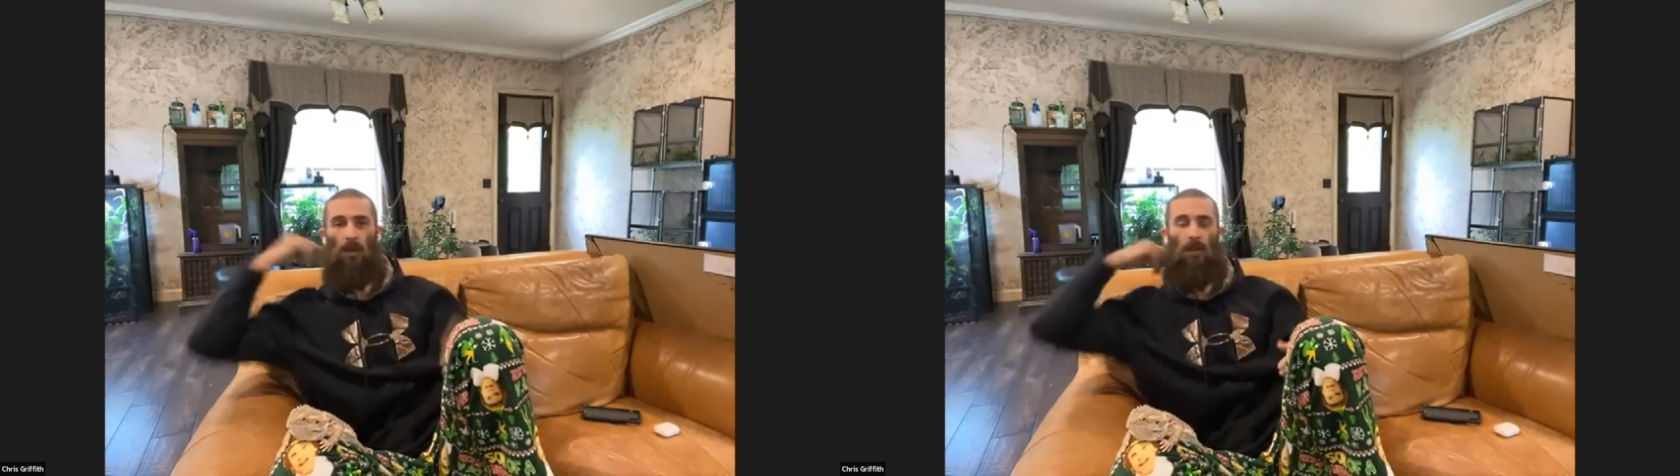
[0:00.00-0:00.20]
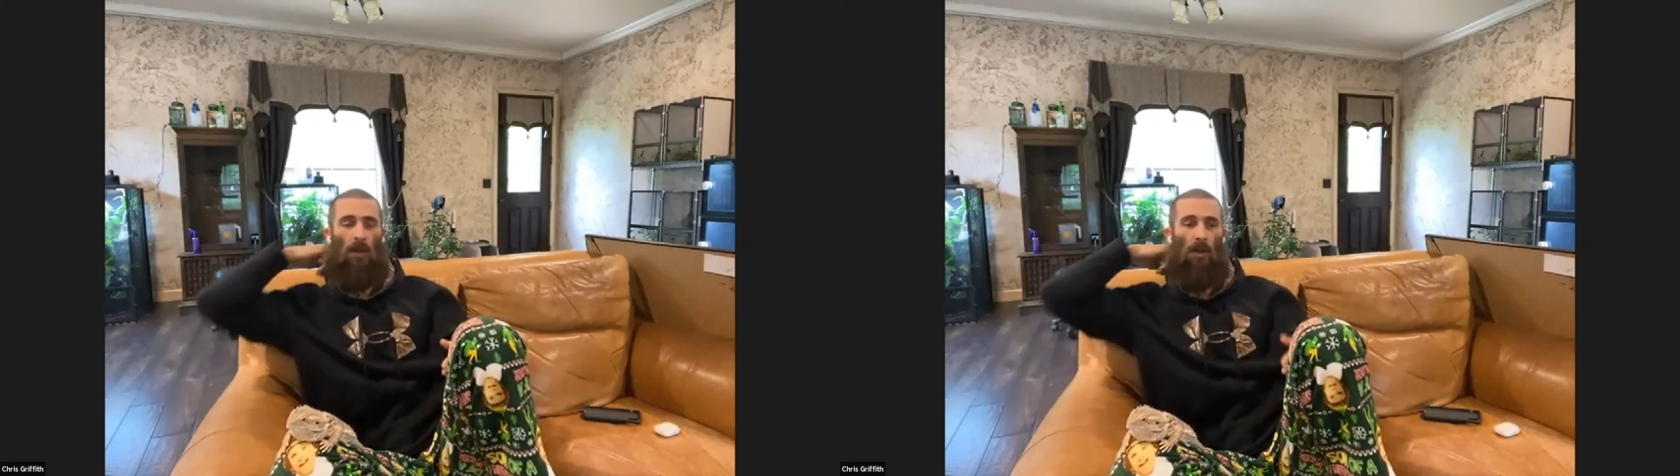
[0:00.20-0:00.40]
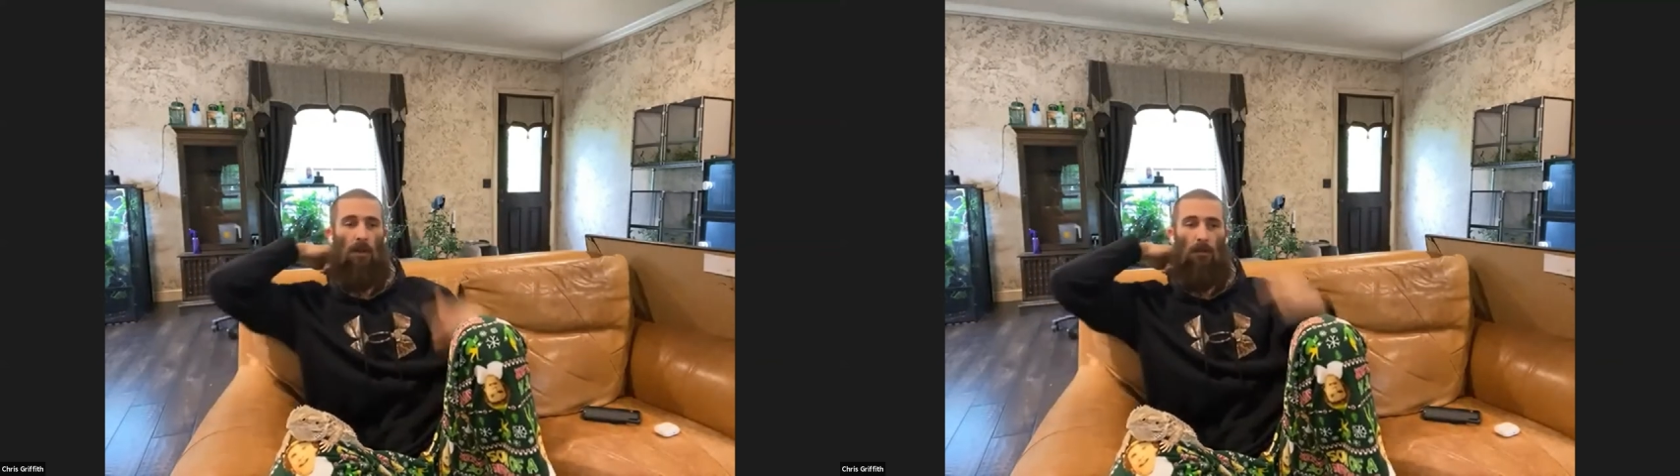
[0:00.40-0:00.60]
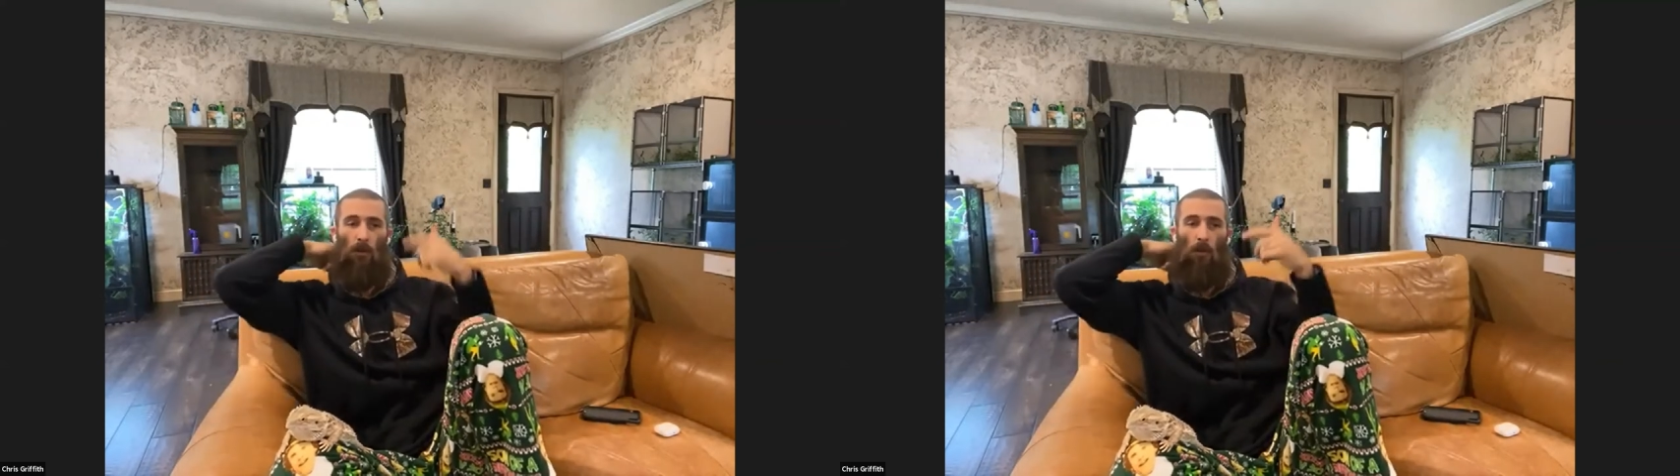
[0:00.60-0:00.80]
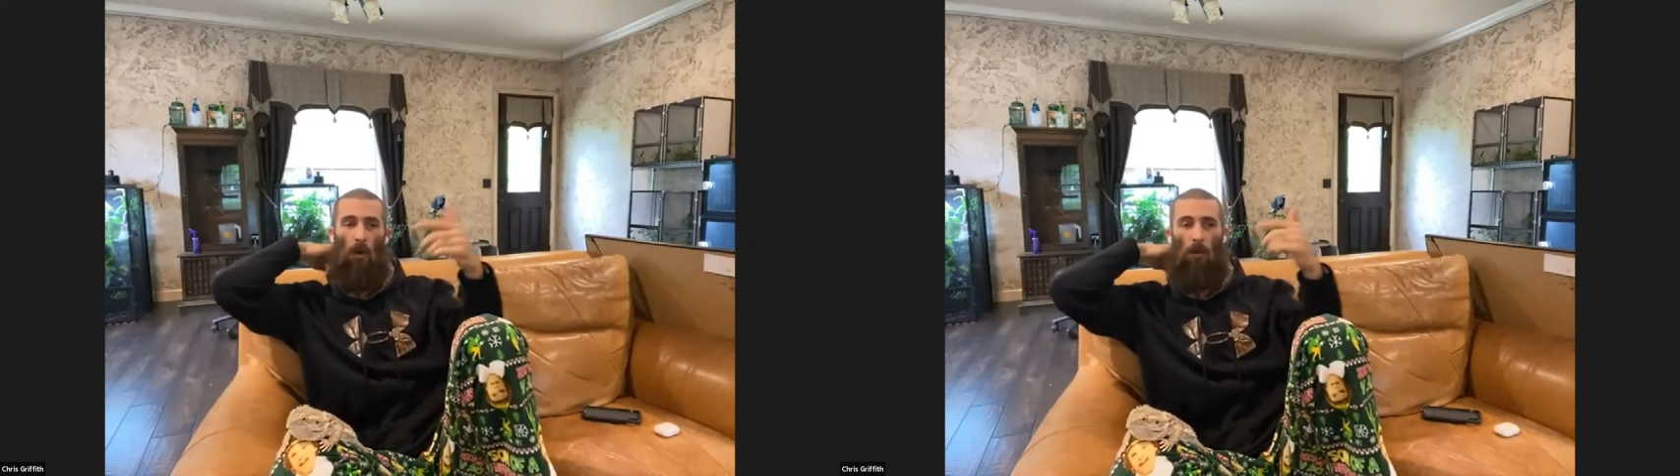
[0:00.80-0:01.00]
in there gives
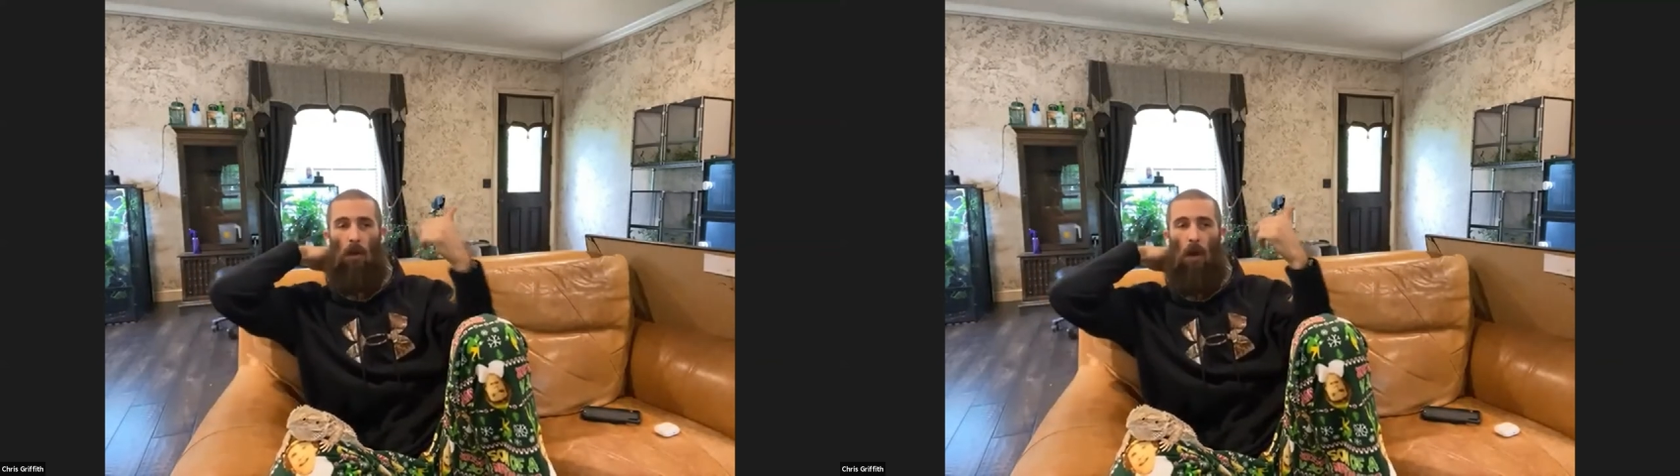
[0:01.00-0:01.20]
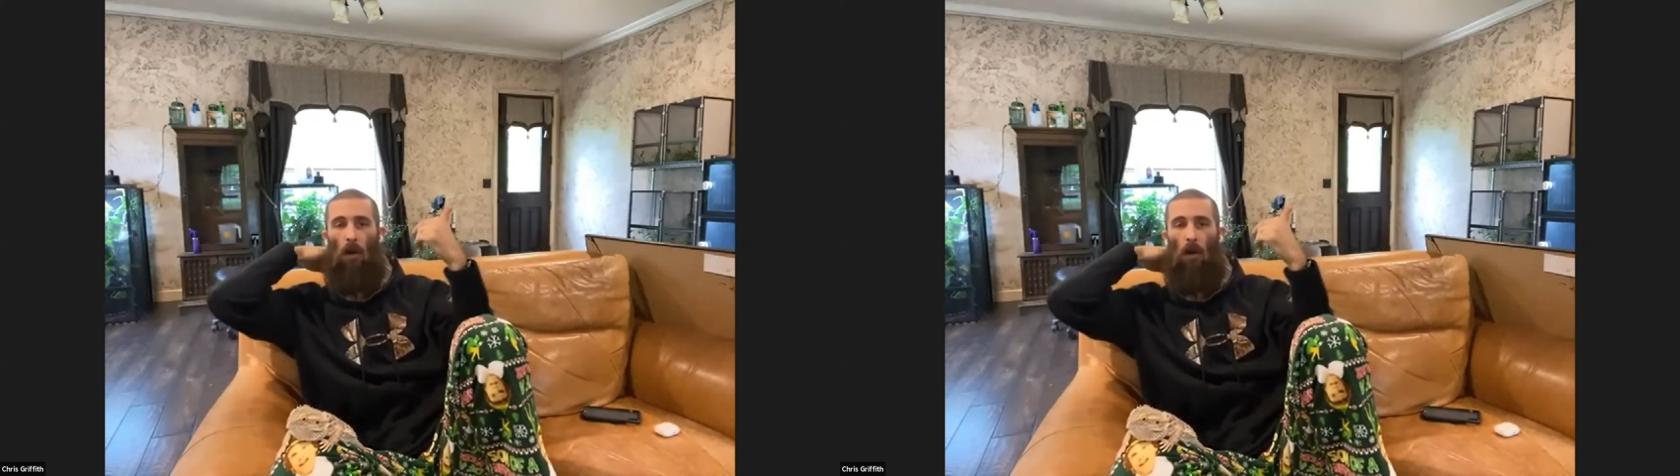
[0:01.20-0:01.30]
you a, a